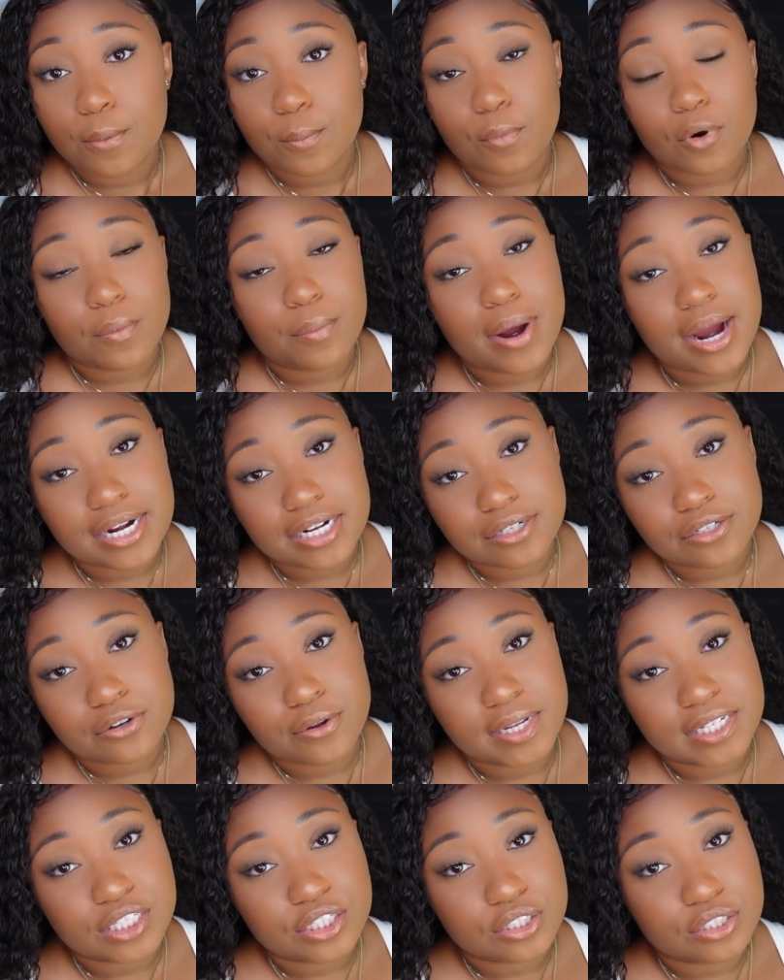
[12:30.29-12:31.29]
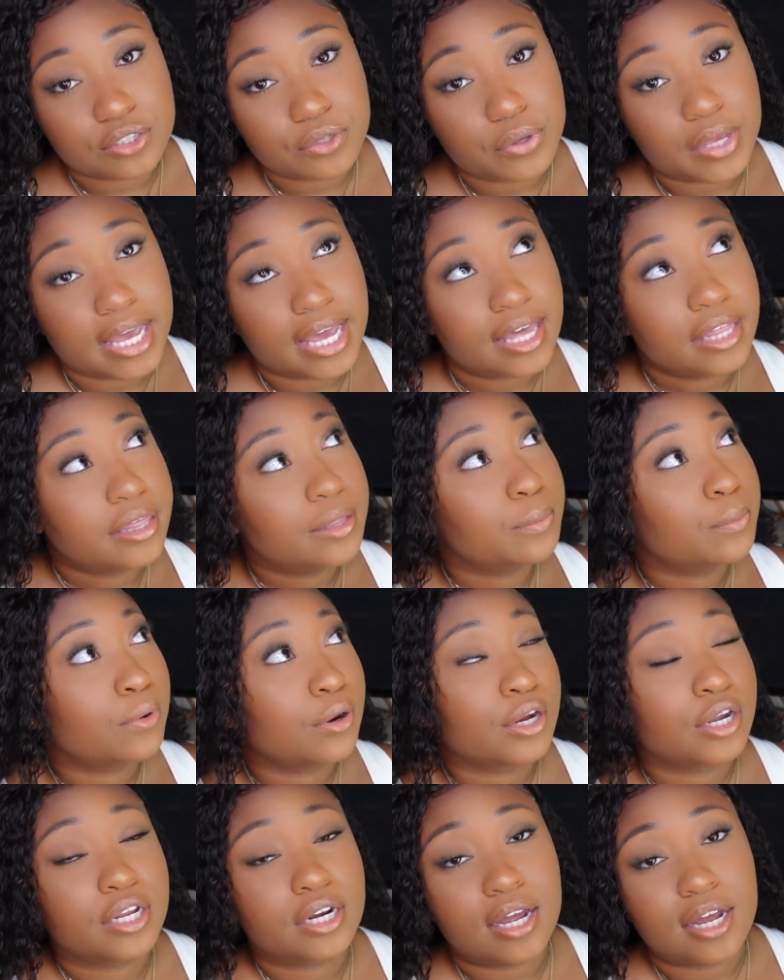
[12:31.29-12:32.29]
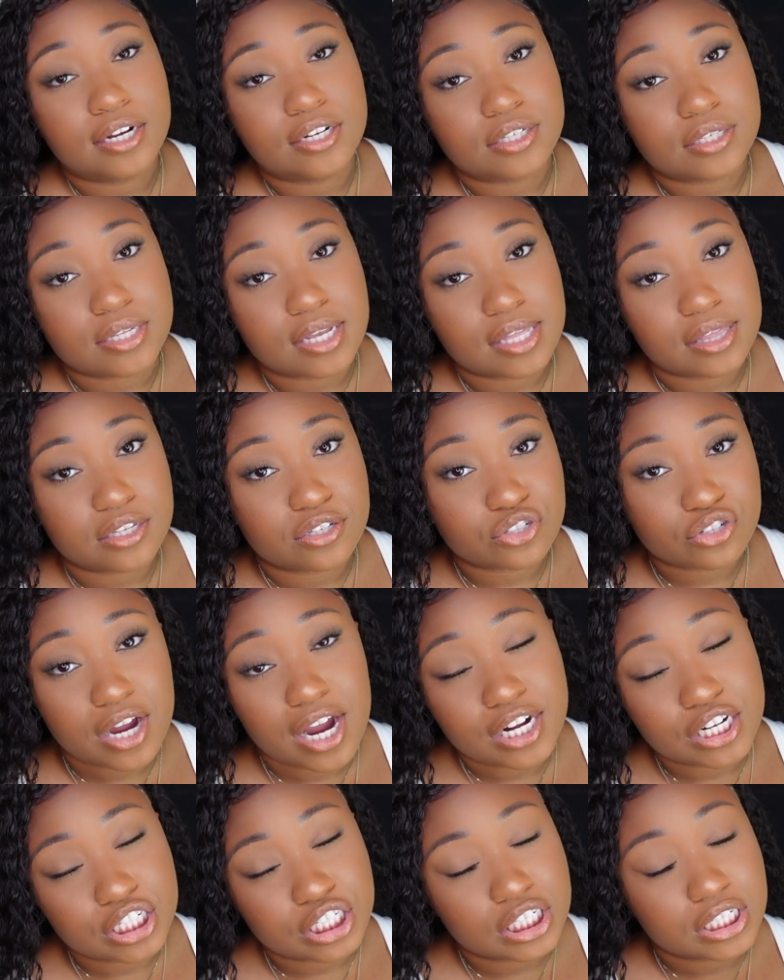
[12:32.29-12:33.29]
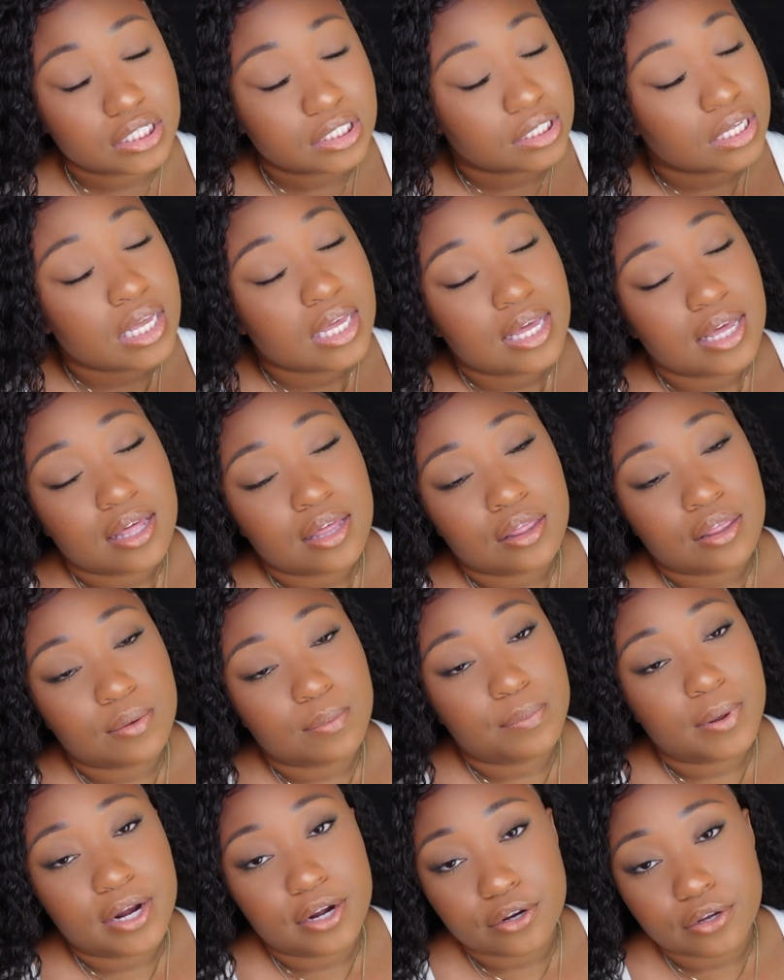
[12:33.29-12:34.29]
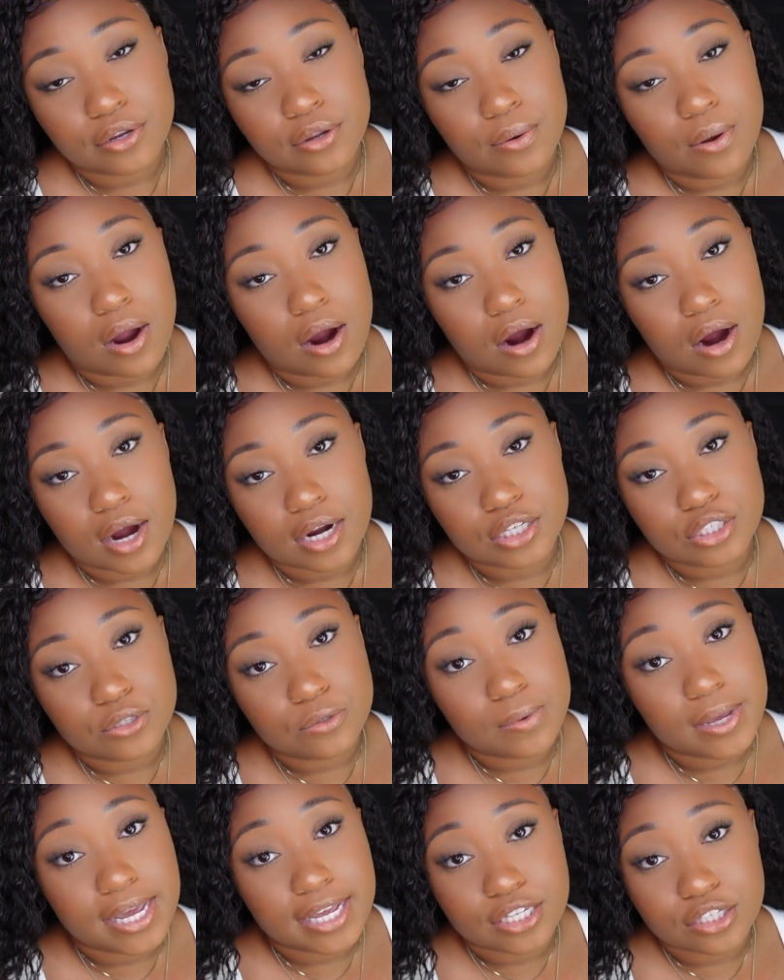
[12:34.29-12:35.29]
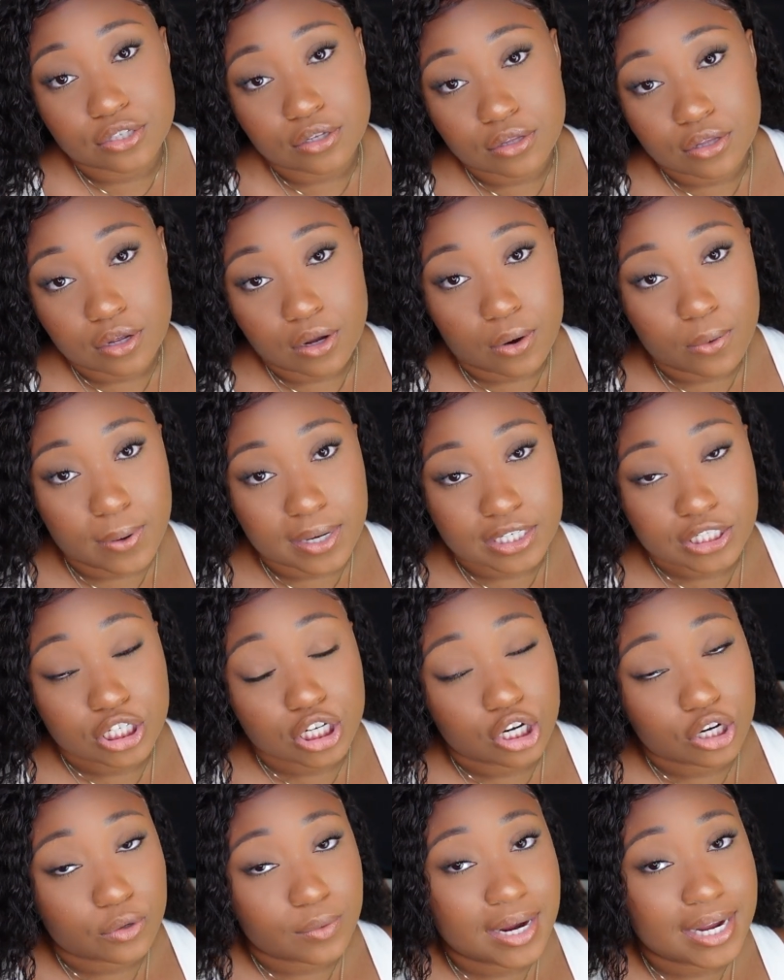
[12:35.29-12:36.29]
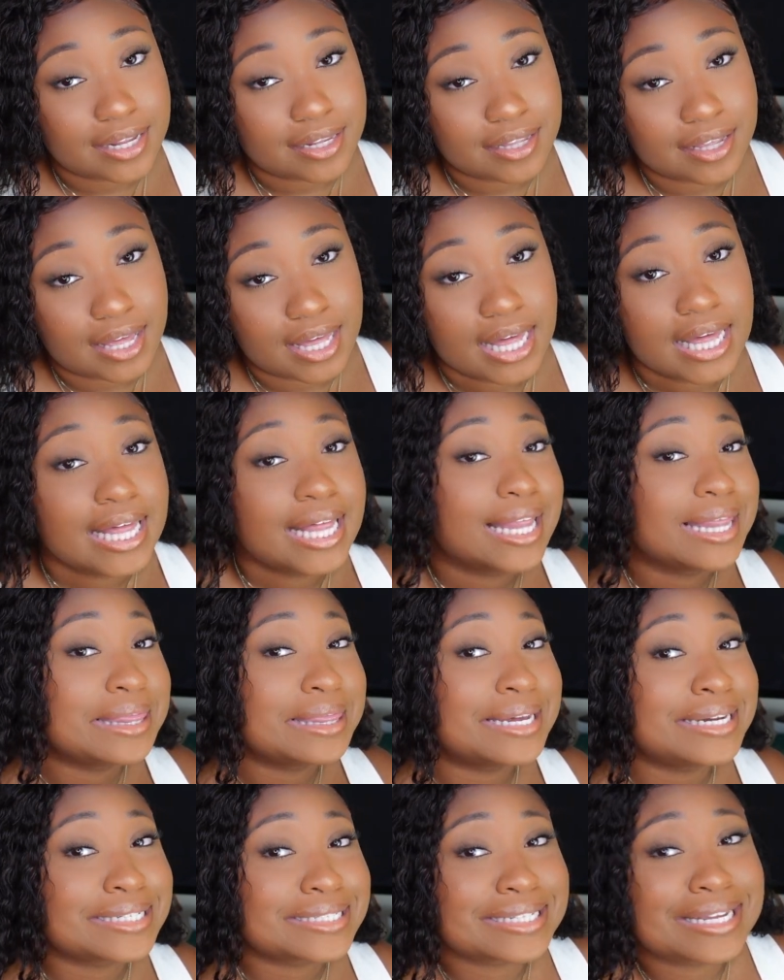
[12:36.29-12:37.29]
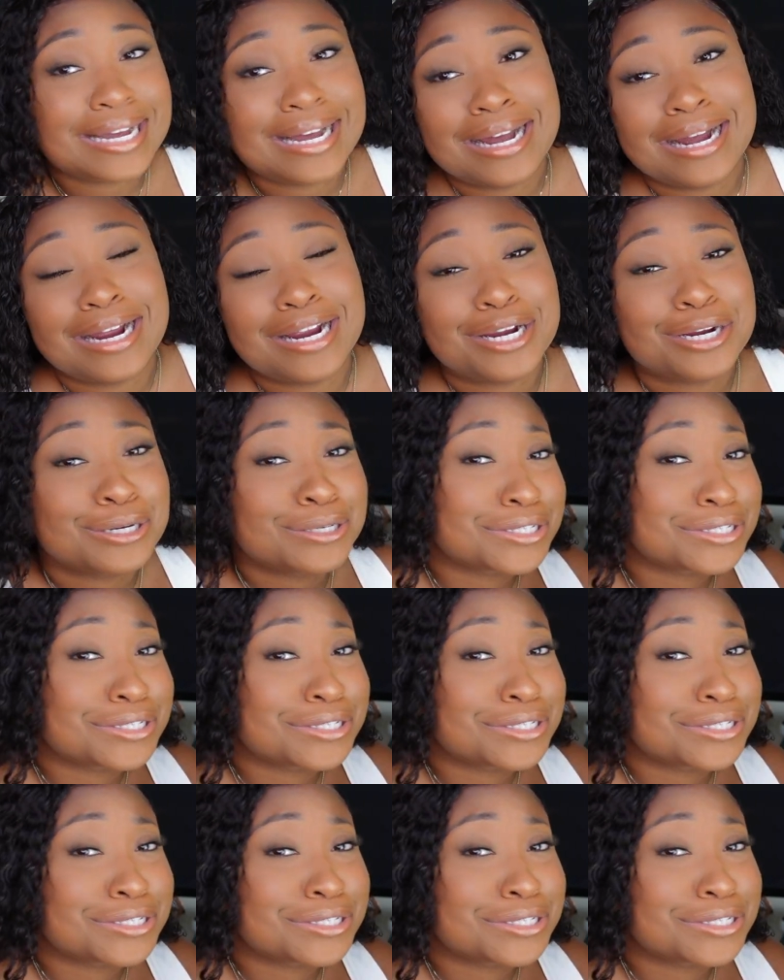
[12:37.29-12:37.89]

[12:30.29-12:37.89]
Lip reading: More practice questions you get, the more you're going to understand the strategies, the better you are to answer the question correctly. That's a higher